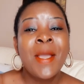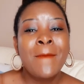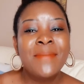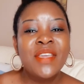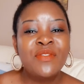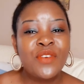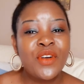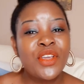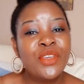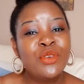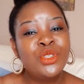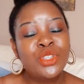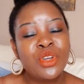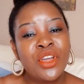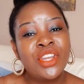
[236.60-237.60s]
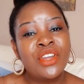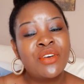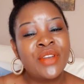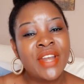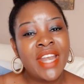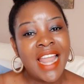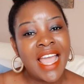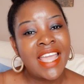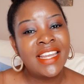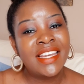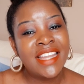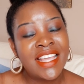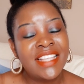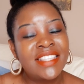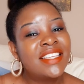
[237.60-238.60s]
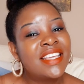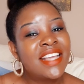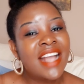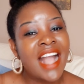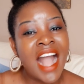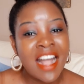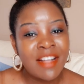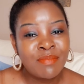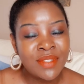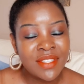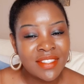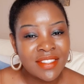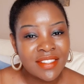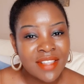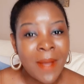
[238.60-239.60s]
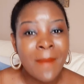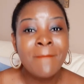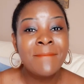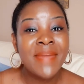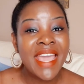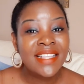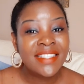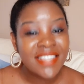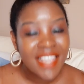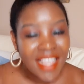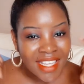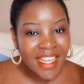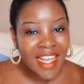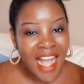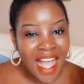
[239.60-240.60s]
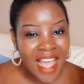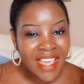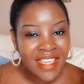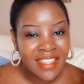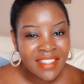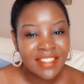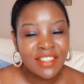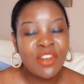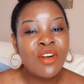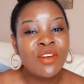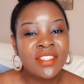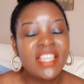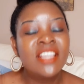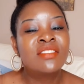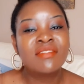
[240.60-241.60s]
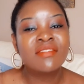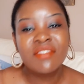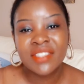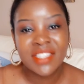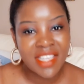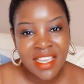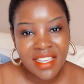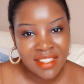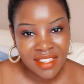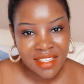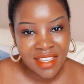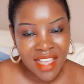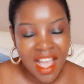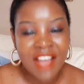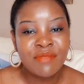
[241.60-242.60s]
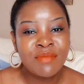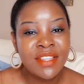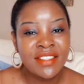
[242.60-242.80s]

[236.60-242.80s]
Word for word: before you join online dating apps mentally guys because it's not easy i've been